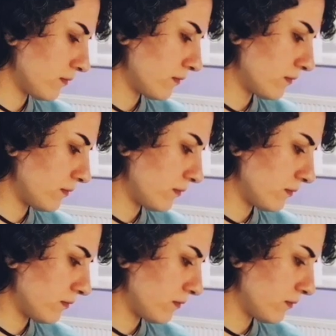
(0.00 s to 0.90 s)

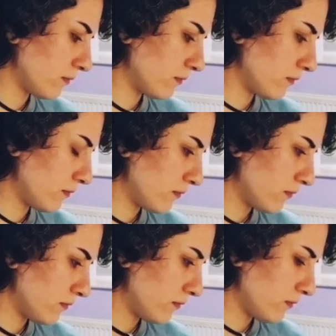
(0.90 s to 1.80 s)

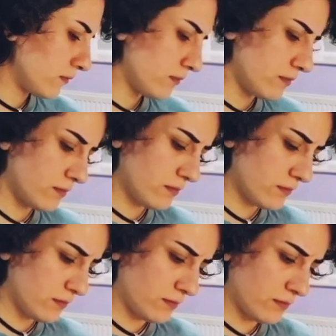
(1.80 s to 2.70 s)

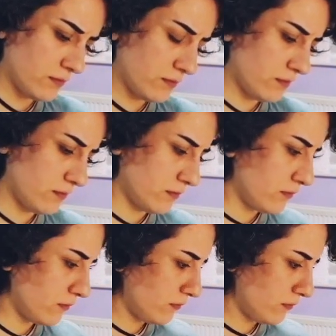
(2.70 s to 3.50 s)
No one is speaking in this clip.